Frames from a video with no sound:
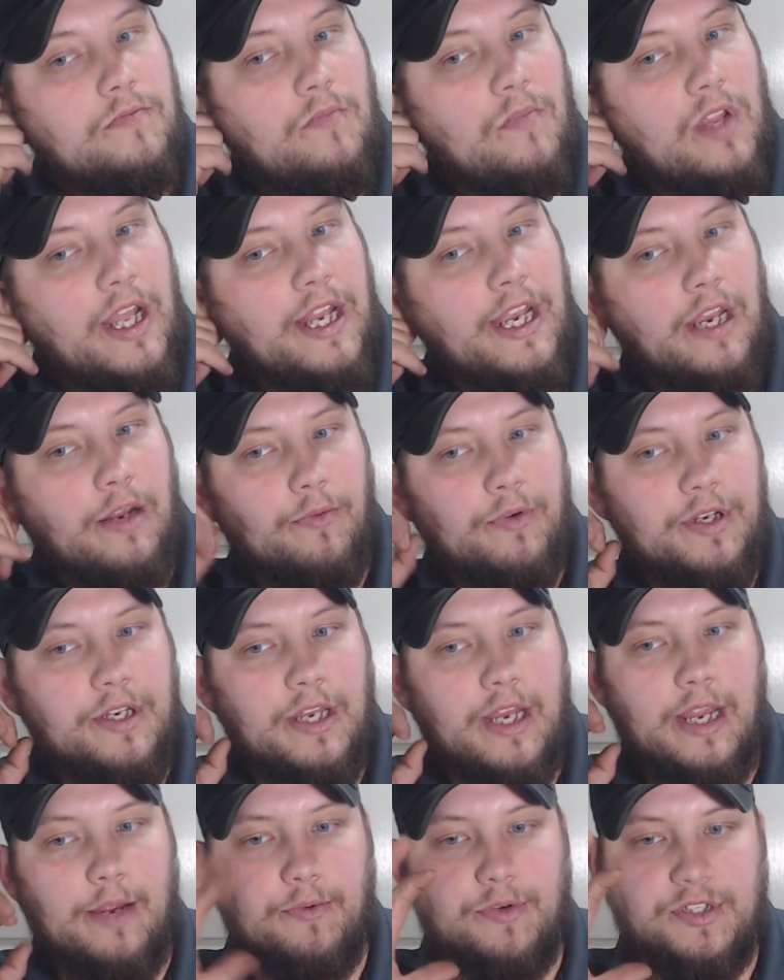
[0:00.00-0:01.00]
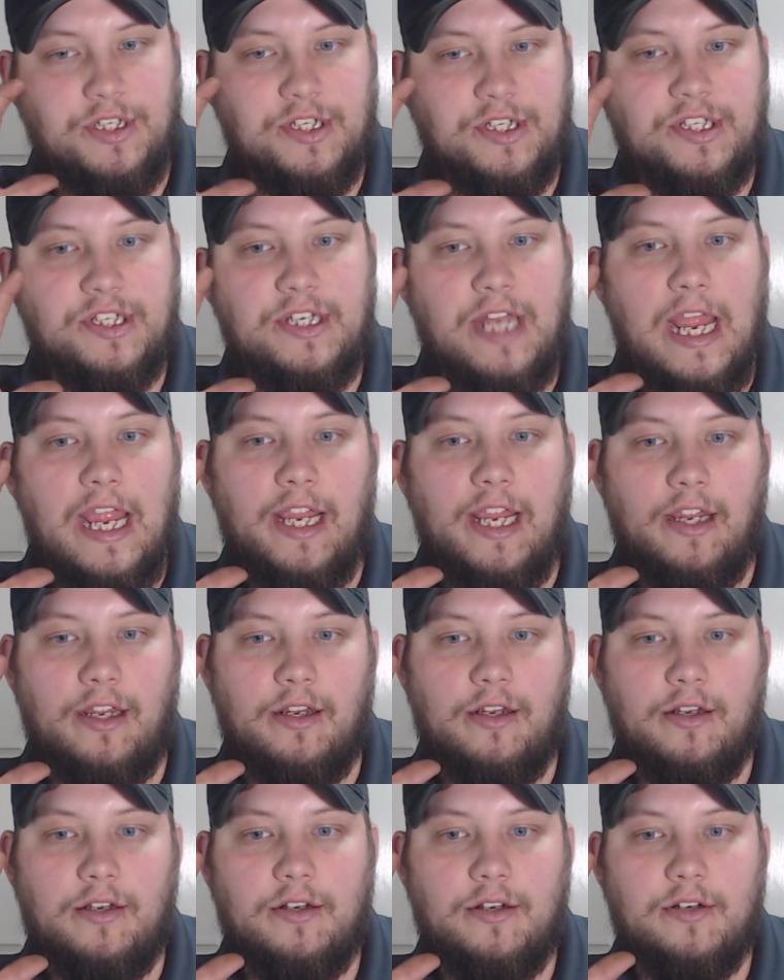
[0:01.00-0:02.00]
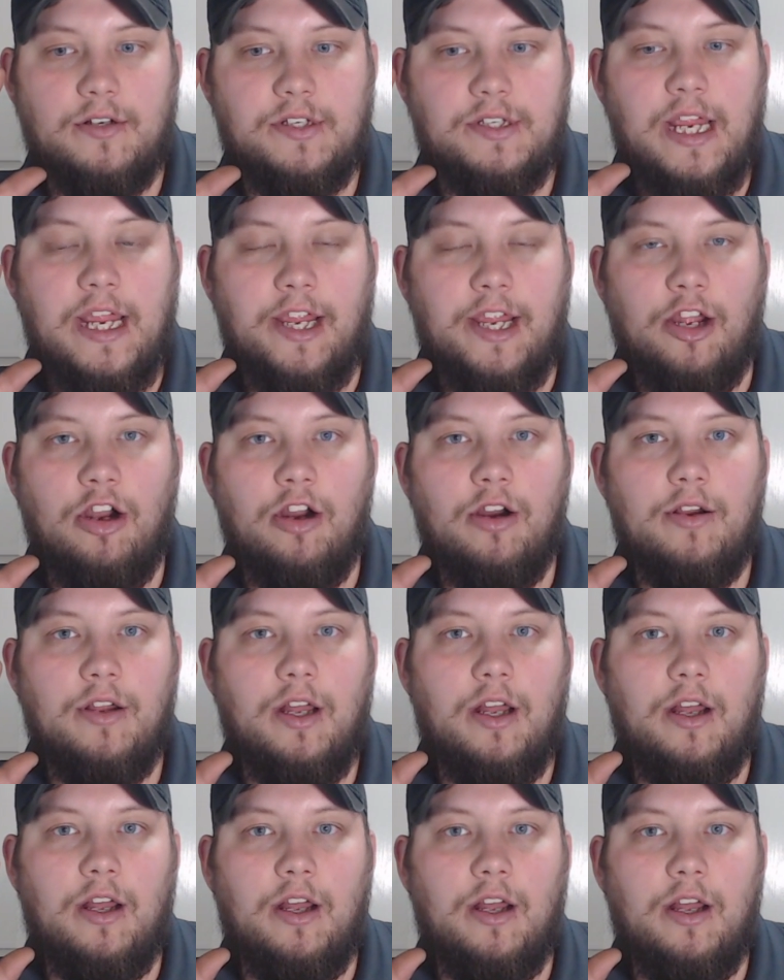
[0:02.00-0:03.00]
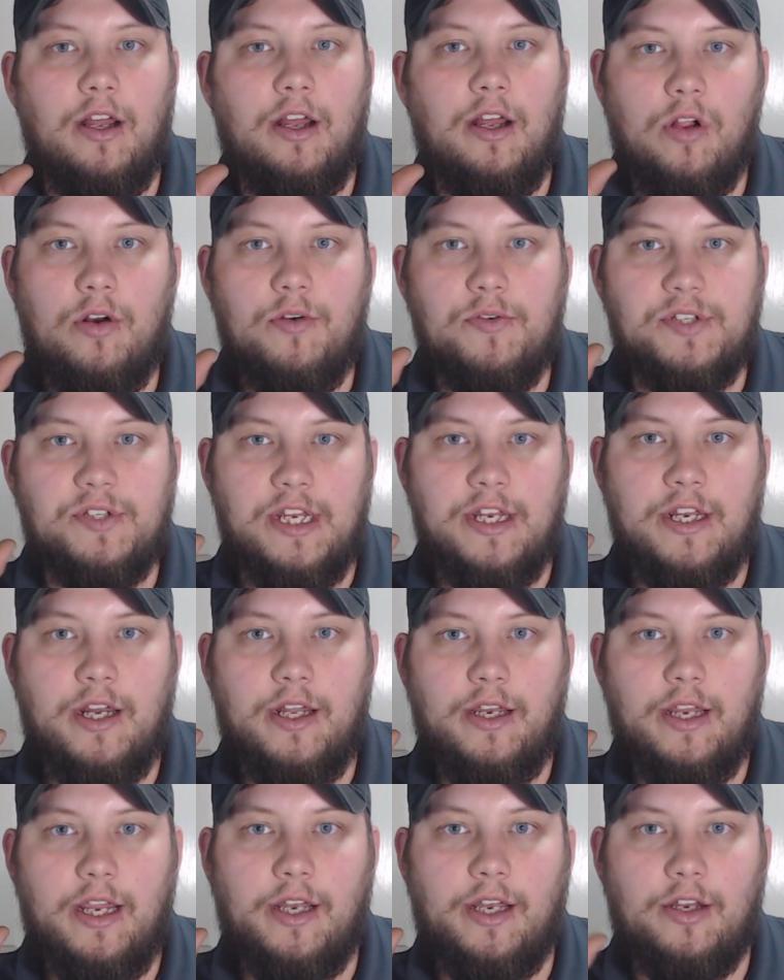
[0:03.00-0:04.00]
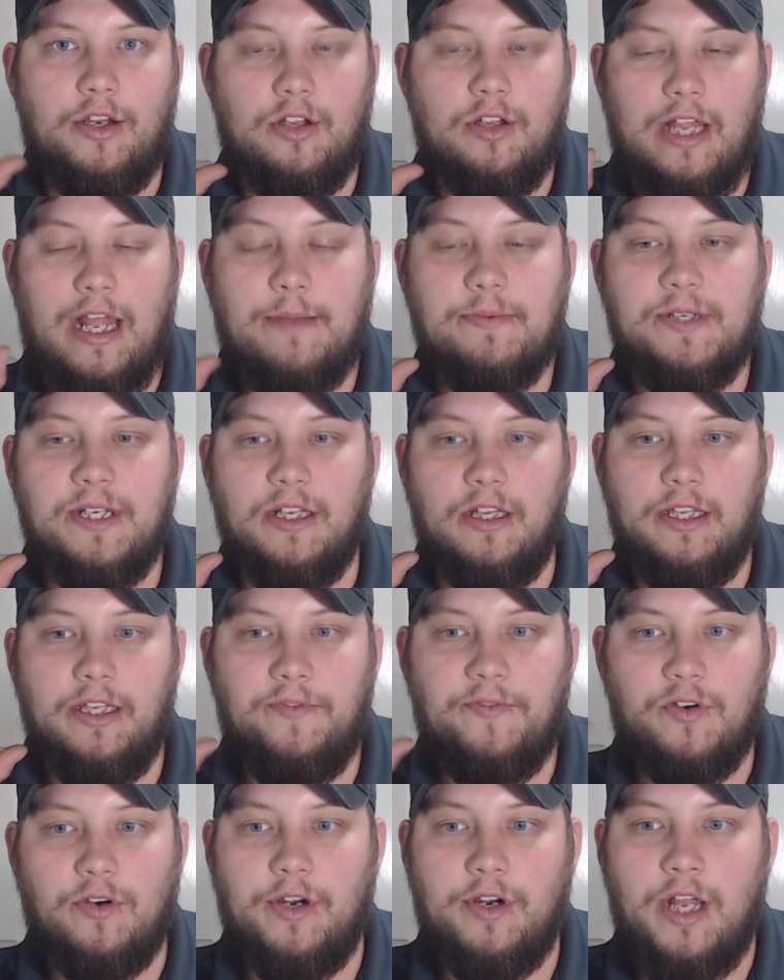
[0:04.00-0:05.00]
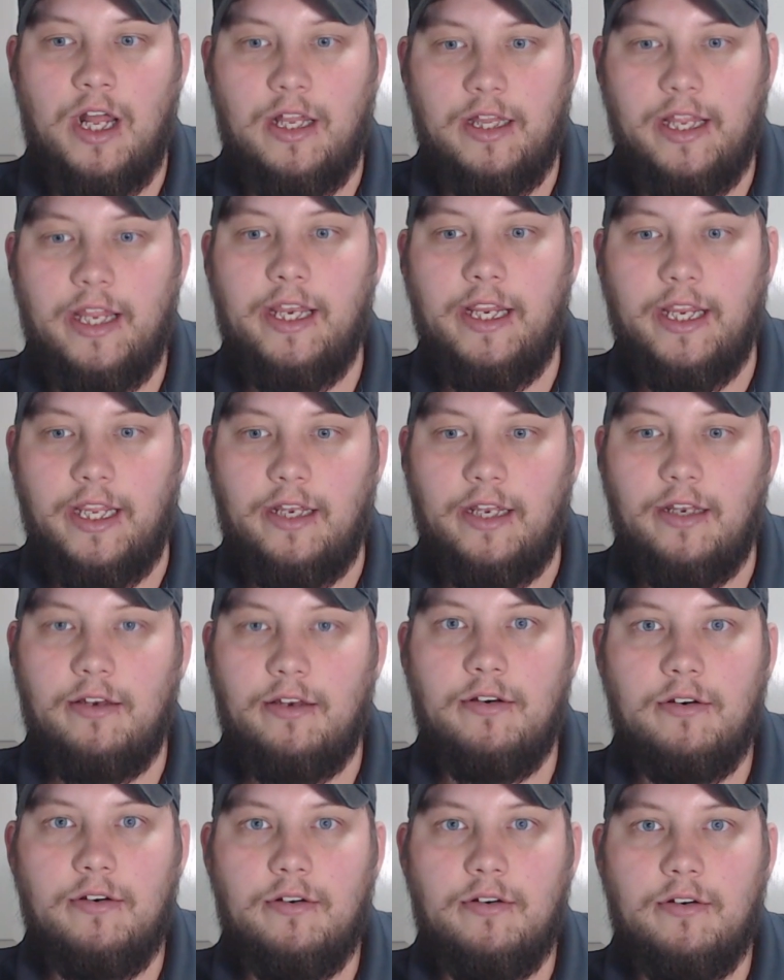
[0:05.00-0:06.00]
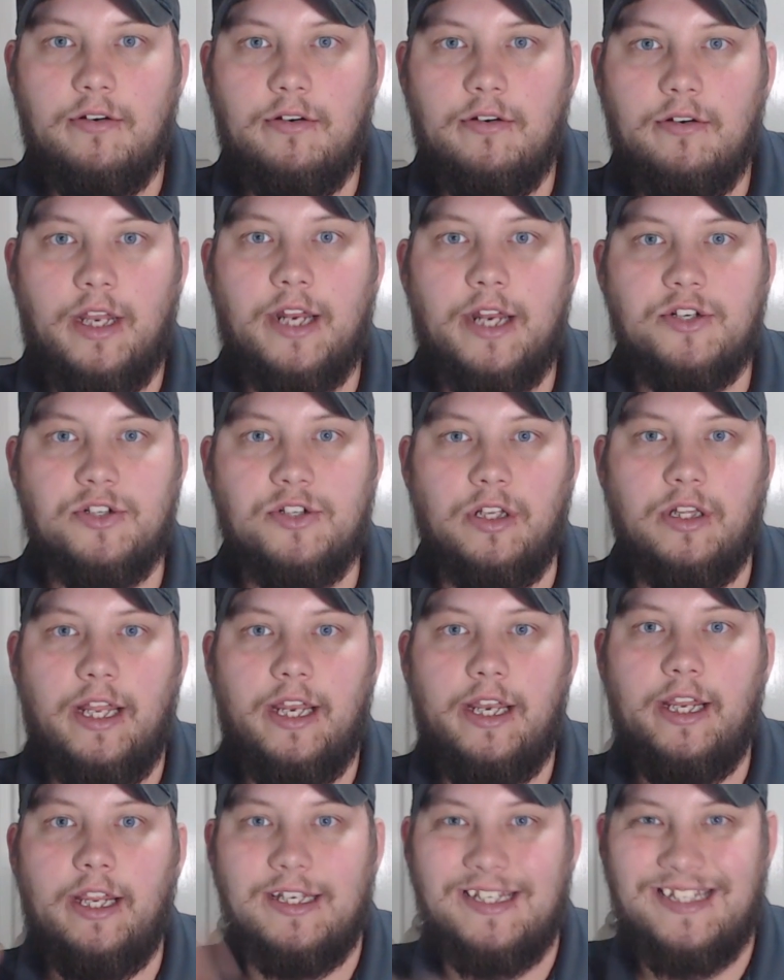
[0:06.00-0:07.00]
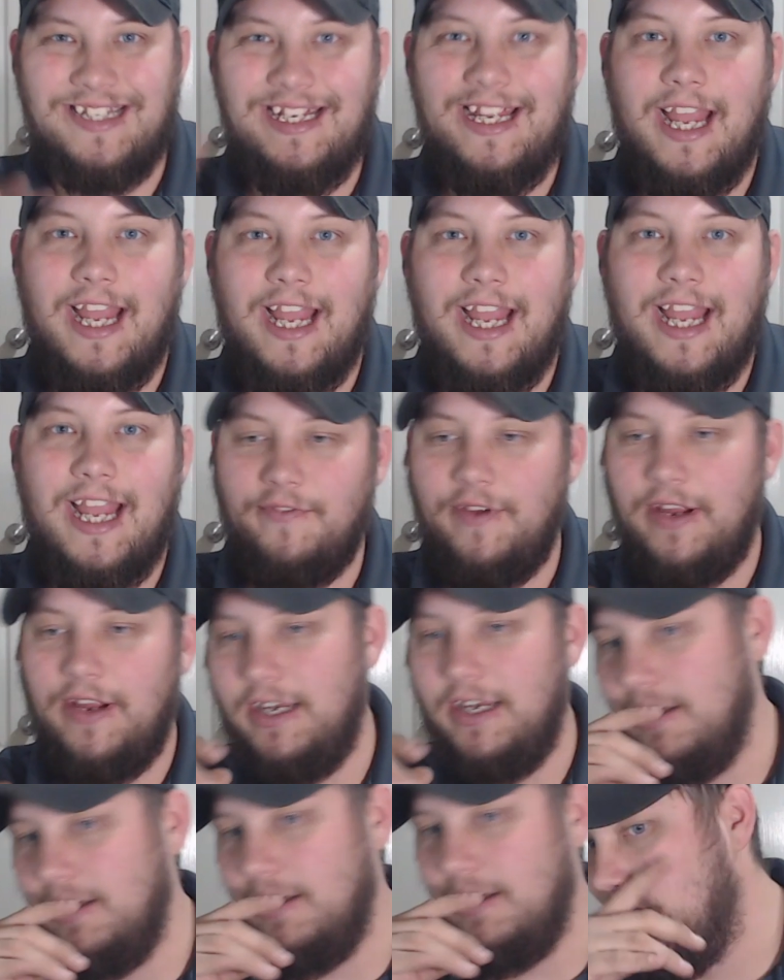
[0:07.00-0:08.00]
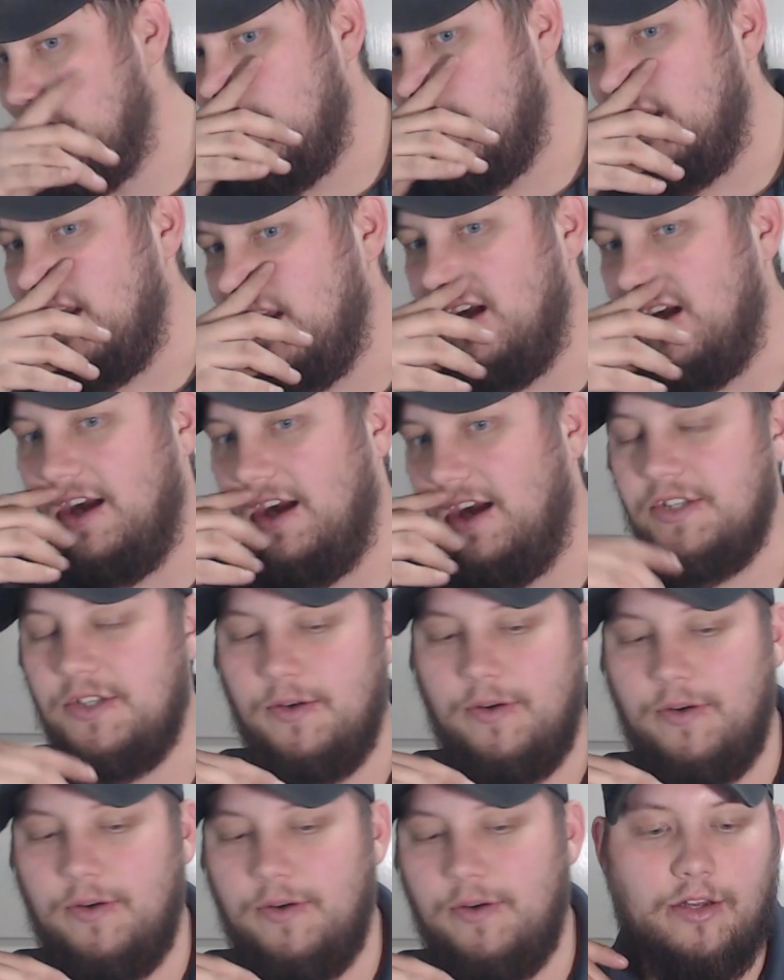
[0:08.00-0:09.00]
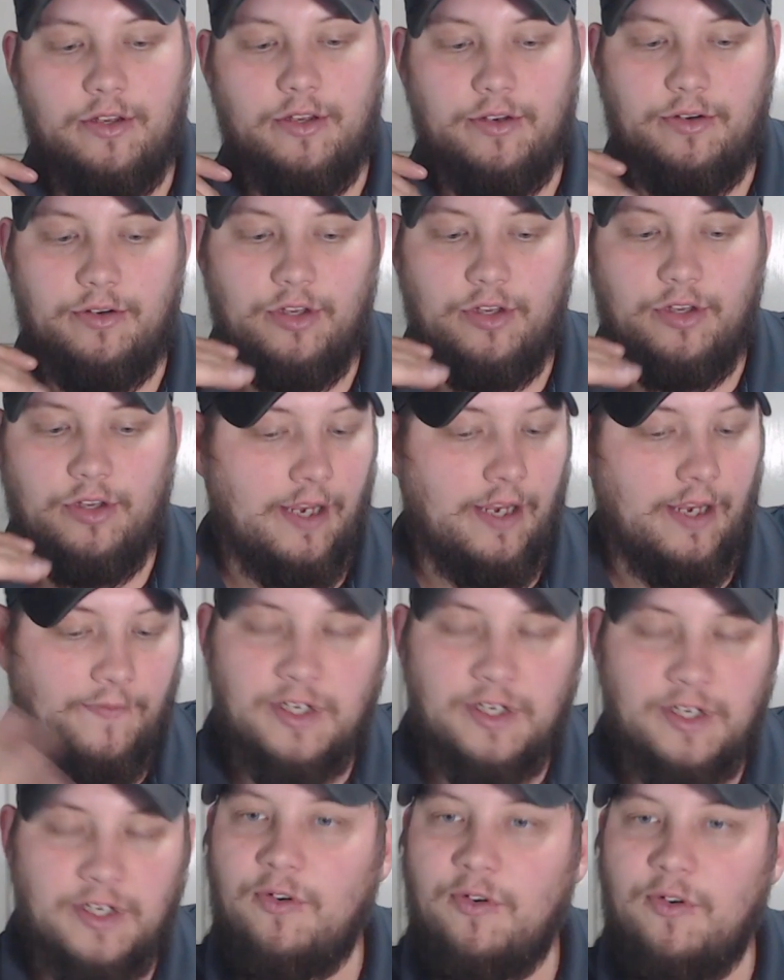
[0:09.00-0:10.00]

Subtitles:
and it was just staying closed and collapsing the lifter and not actually letting it deactivate. So I had to looking at freeze frame